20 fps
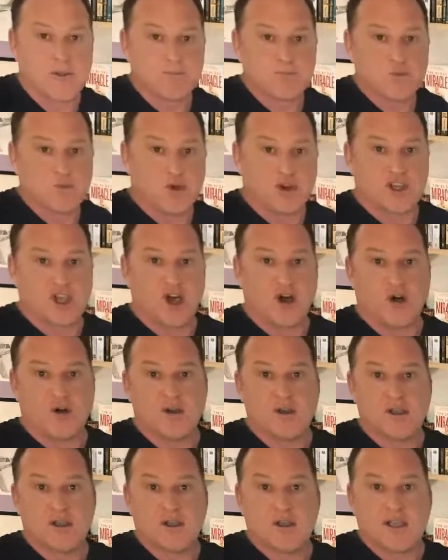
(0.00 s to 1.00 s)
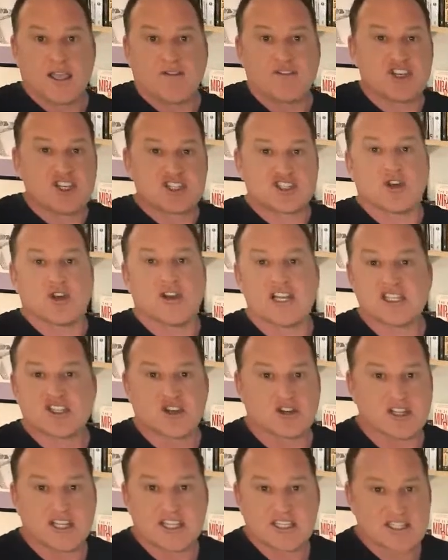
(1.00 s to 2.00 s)
will go, if you just joined us,
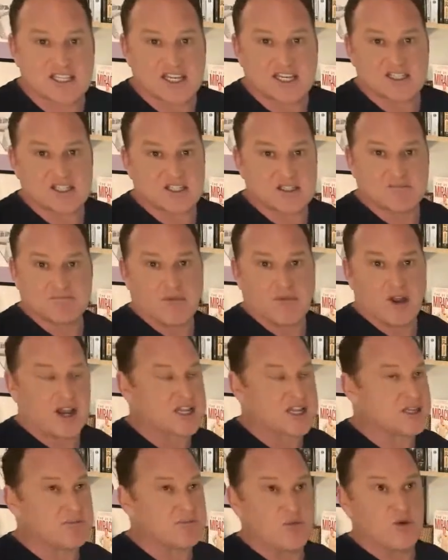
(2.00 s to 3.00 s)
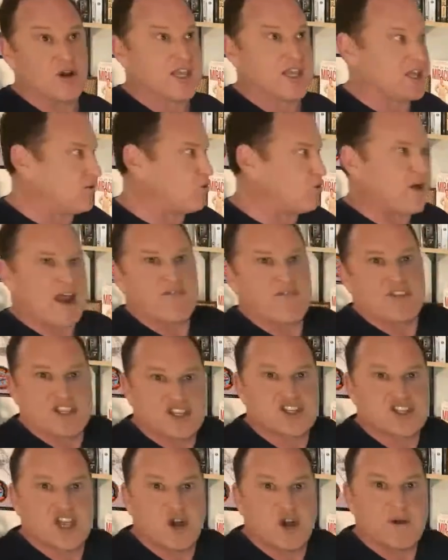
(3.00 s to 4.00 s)
you're listening to Mark in the Morning and whatever the
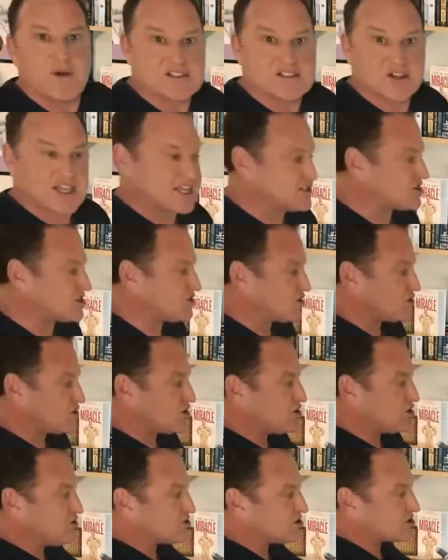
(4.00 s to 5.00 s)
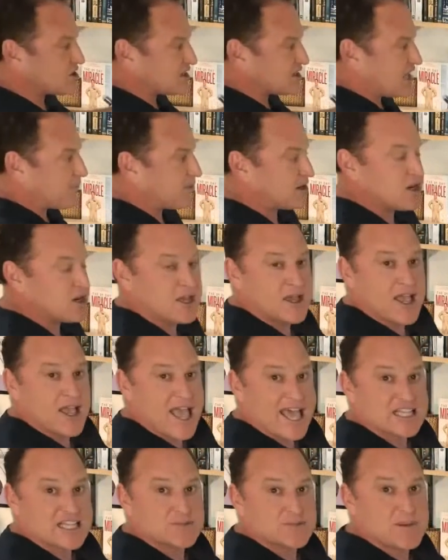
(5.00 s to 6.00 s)
show is, okay? So they're used to that. But
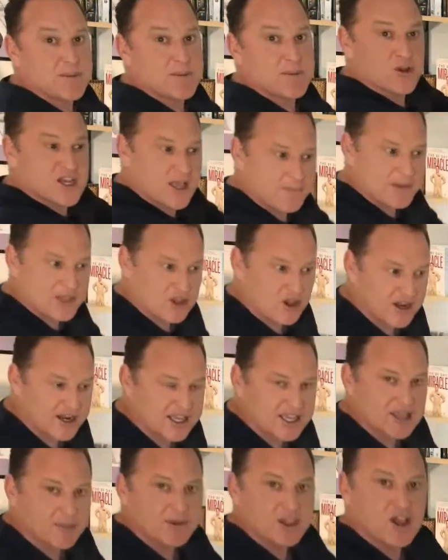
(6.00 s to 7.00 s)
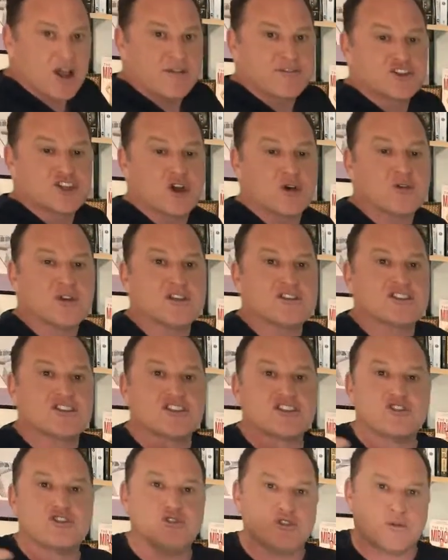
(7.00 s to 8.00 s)
as people are coming on and coming off, don't
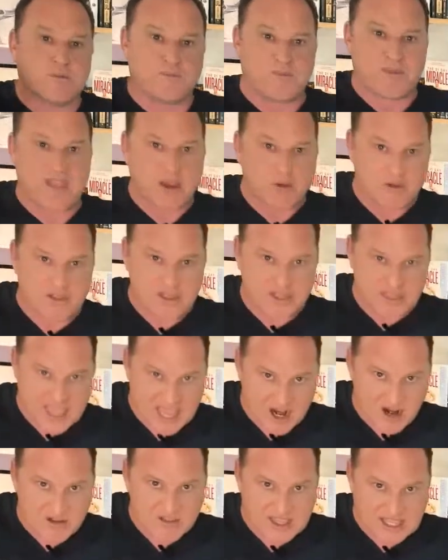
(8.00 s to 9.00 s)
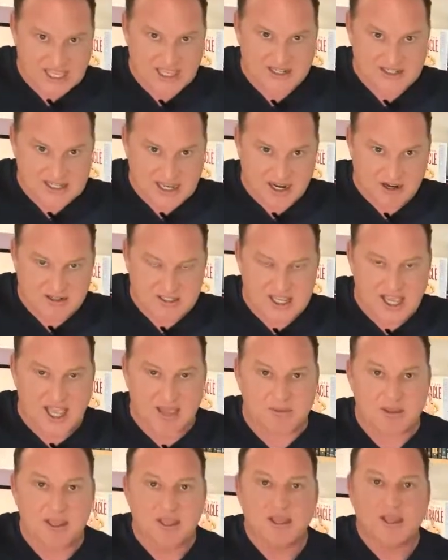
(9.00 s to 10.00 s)
assume they were there the entire
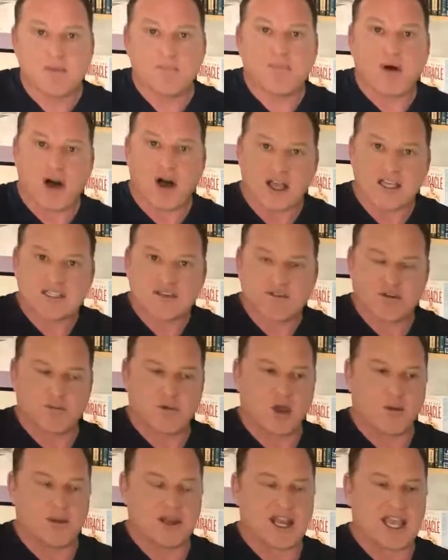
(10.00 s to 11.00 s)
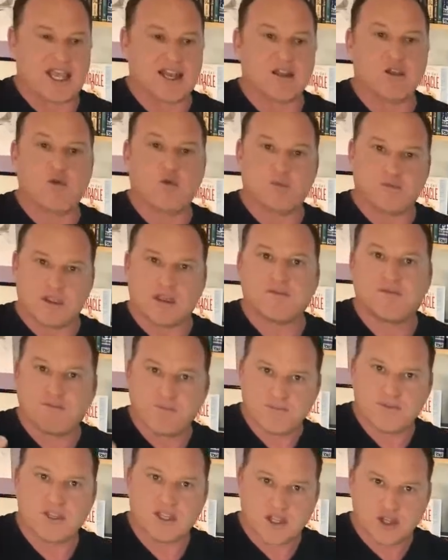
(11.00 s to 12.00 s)
time. Pause for a moment, and the
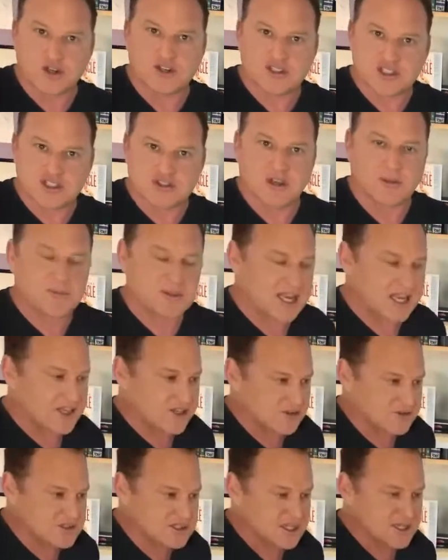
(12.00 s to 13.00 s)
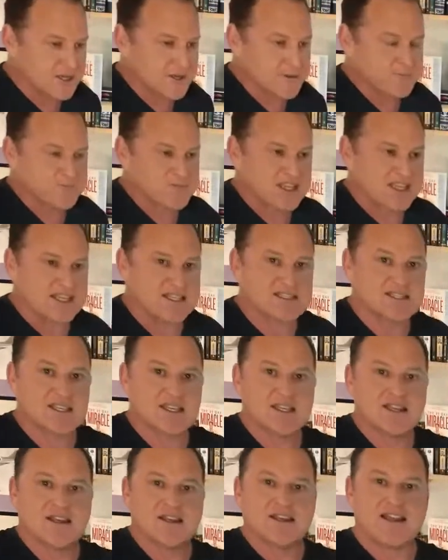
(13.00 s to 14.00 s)
little script that I use is,
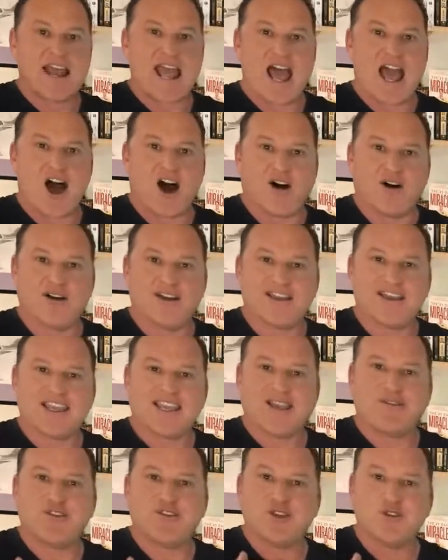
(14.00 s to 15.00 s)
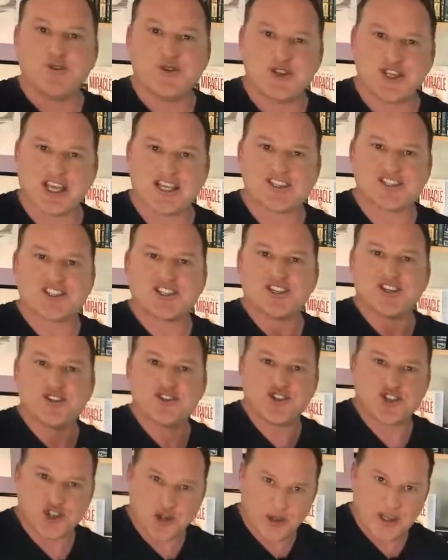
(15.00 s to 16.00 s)
now, if you just
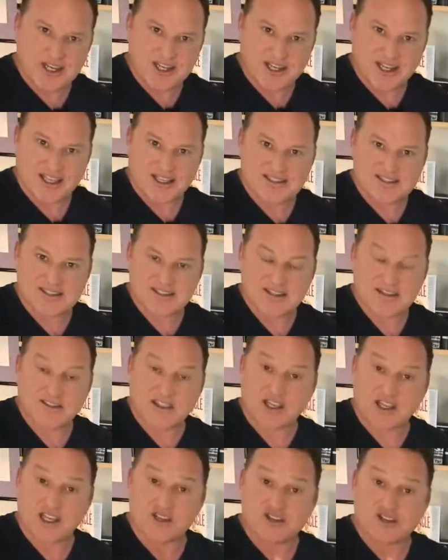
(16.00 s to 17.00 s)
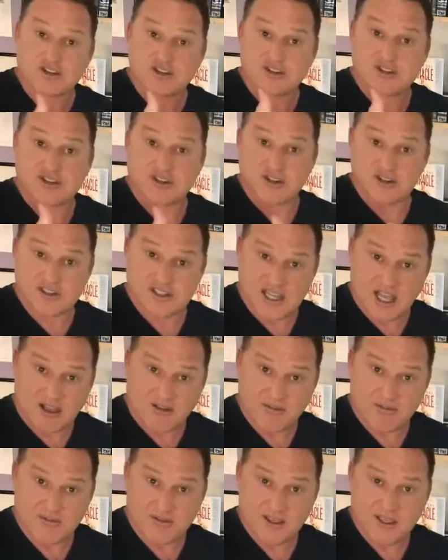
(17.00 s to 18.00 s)
joined us, then introduce
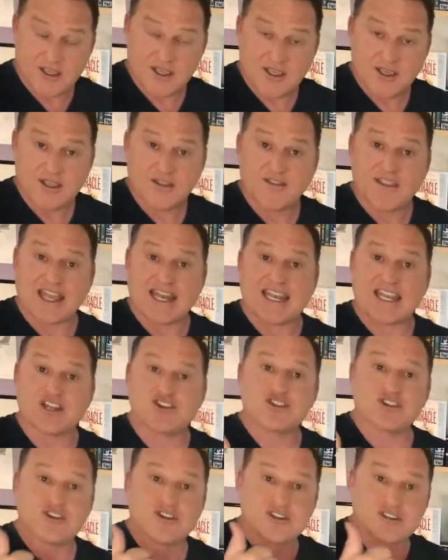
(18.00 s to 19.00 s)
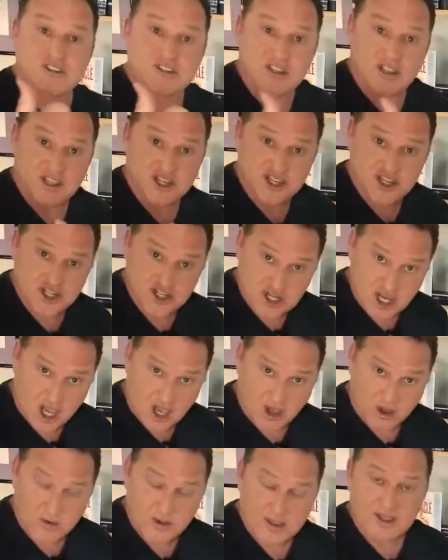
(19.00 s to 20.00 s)
yourself, then introduce the
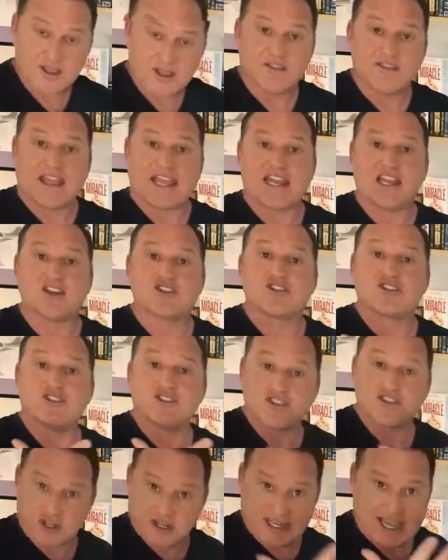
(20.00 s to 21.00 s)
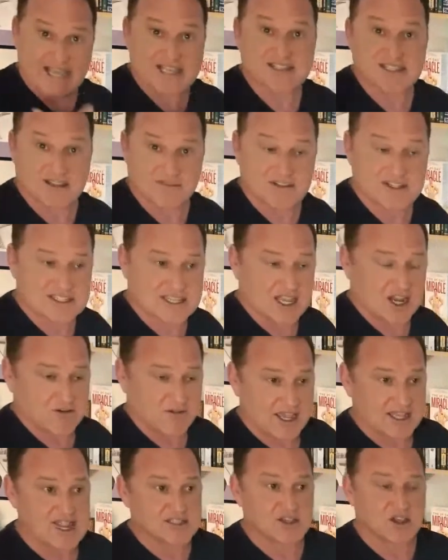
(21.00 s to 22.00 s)
show, then introduce your guest if it's there,
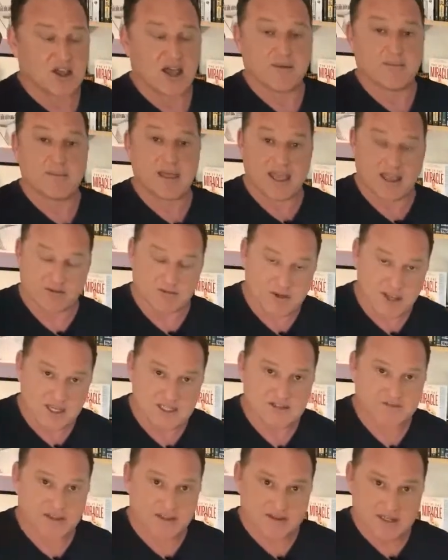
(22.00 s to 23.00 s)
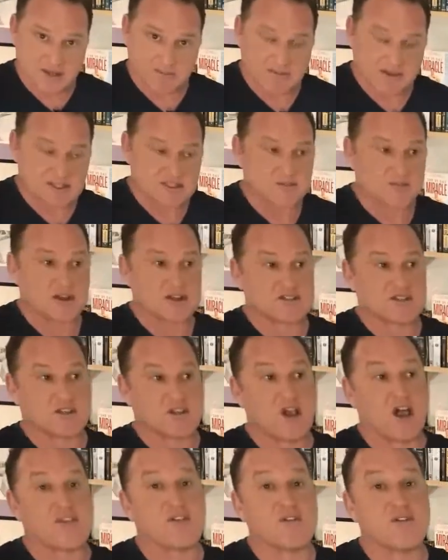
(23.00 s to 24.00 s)
right? So I'm Ed Rush, 5-time
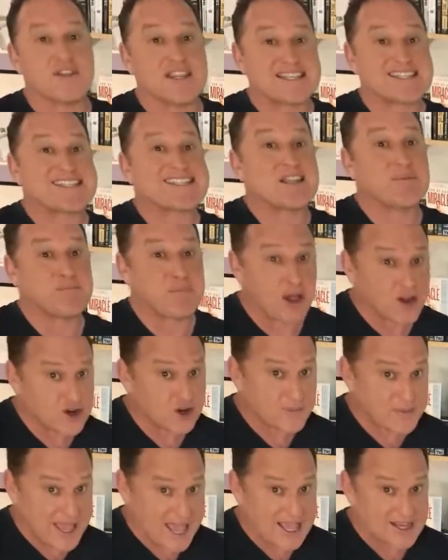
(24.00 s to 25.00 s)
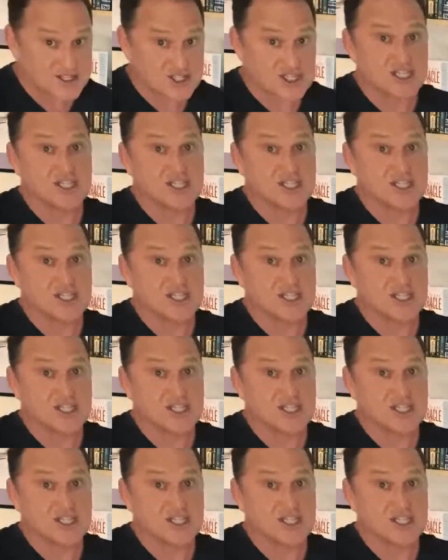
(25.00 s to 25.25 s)
best-selling author. This is the Bunker Bash,